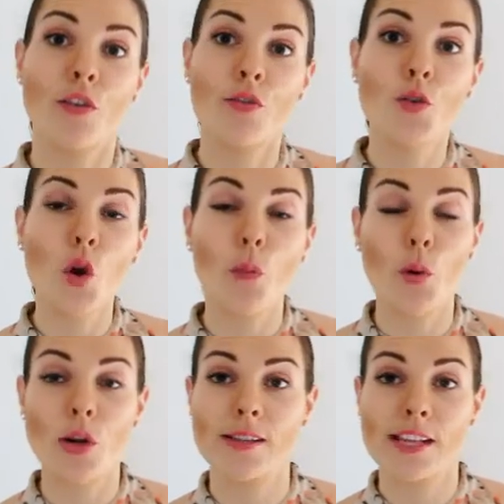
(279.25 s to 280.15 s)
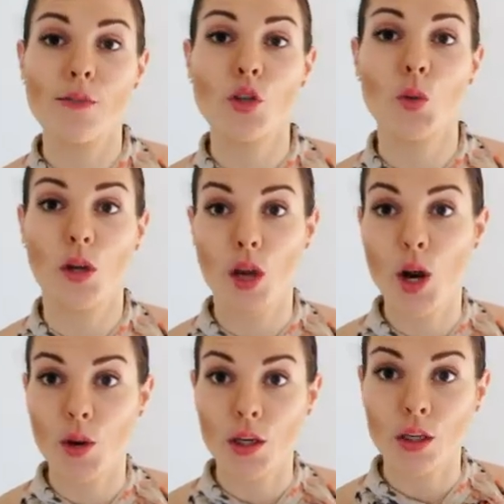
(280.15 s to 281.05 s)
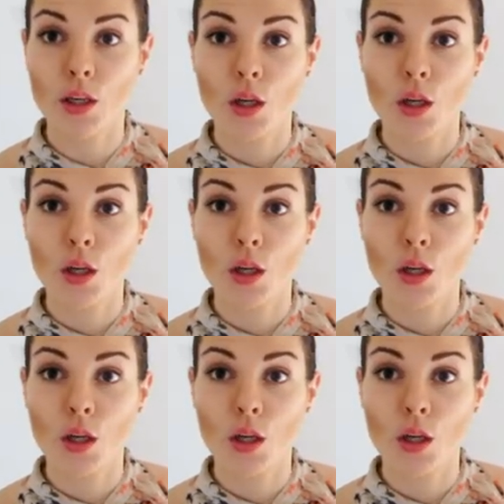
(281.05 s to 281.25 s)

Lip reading: of 0.72 recurring.